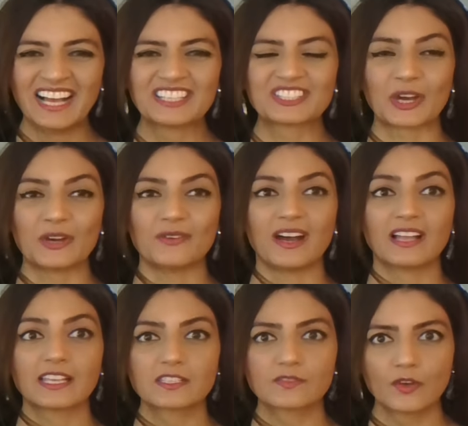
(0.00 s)
So
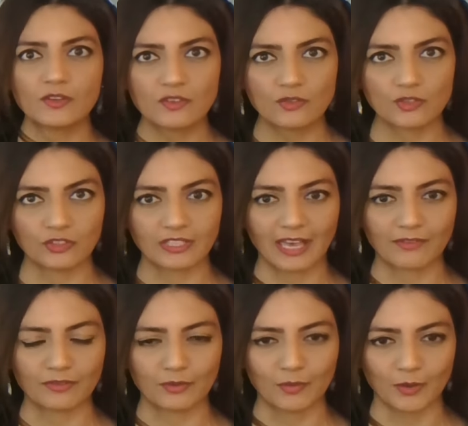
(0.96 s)
let's focus on JUN
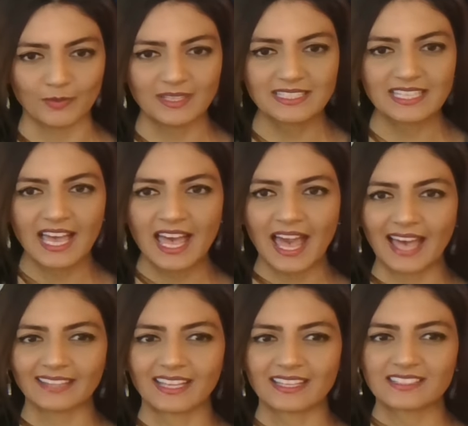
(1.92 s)
for the moment
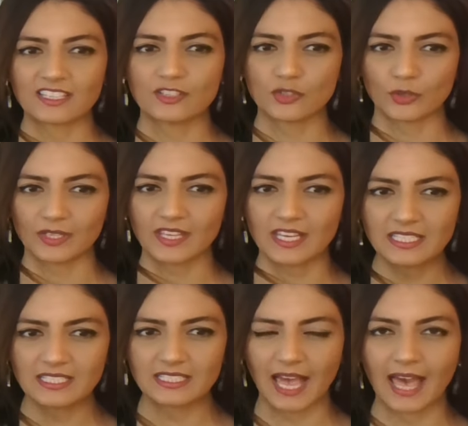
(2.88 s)
and let's enjoy
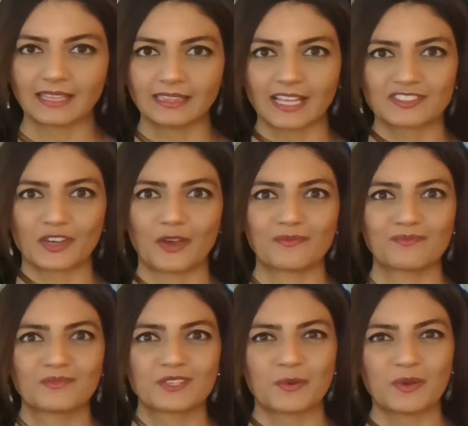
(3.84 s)
this and let's go.
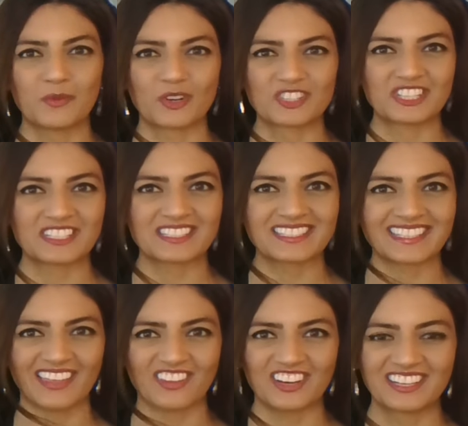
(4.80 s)
Shall we watch this
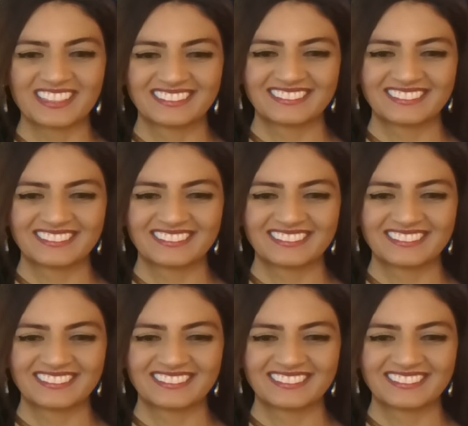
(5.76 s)
together?